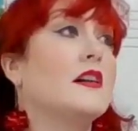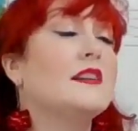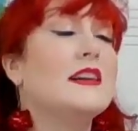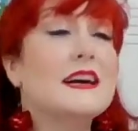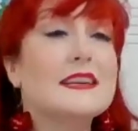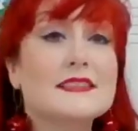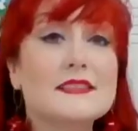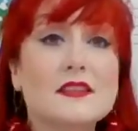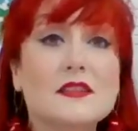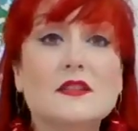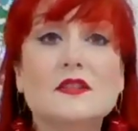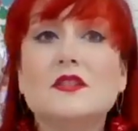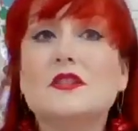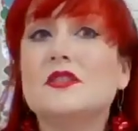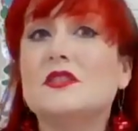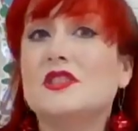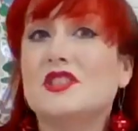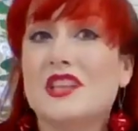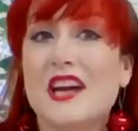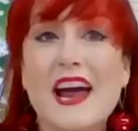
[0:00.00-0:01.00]

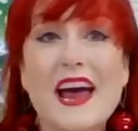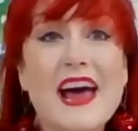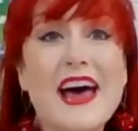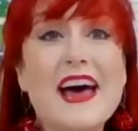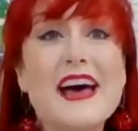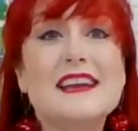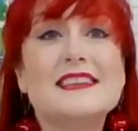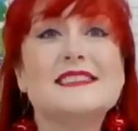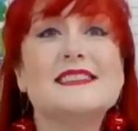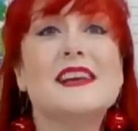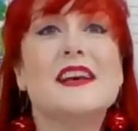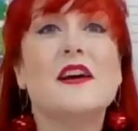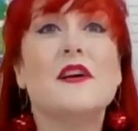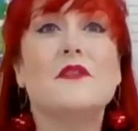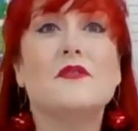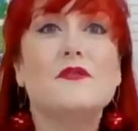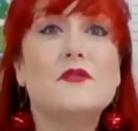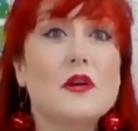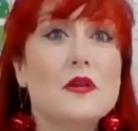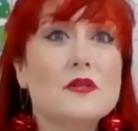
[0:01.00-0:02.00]
classical, jazz,
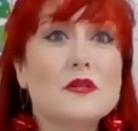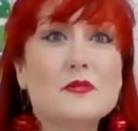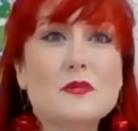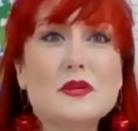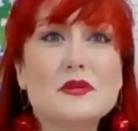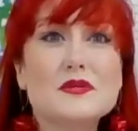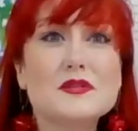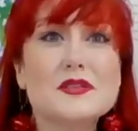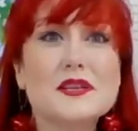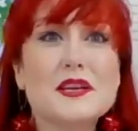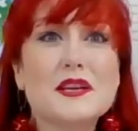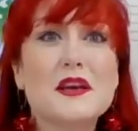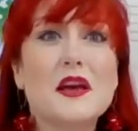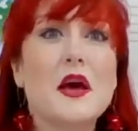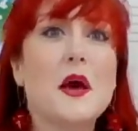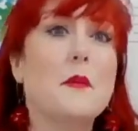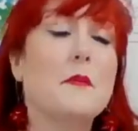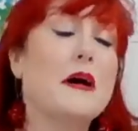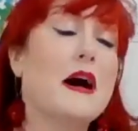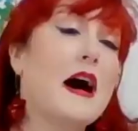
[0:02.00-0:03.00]
folk
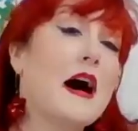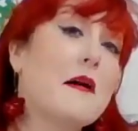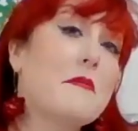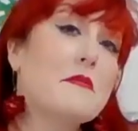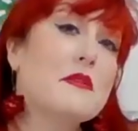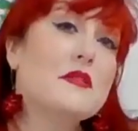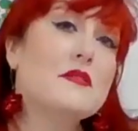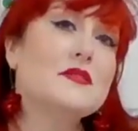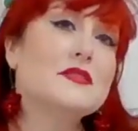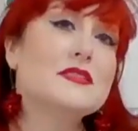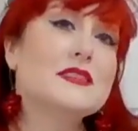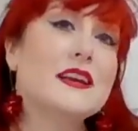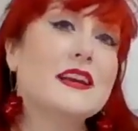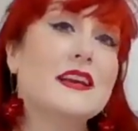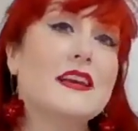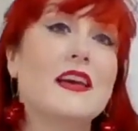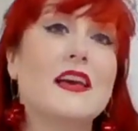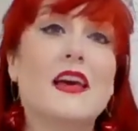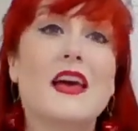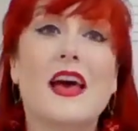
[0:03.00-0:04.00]
music, pop
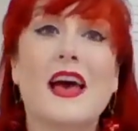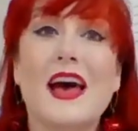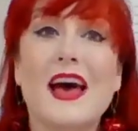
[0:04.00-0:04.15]
music,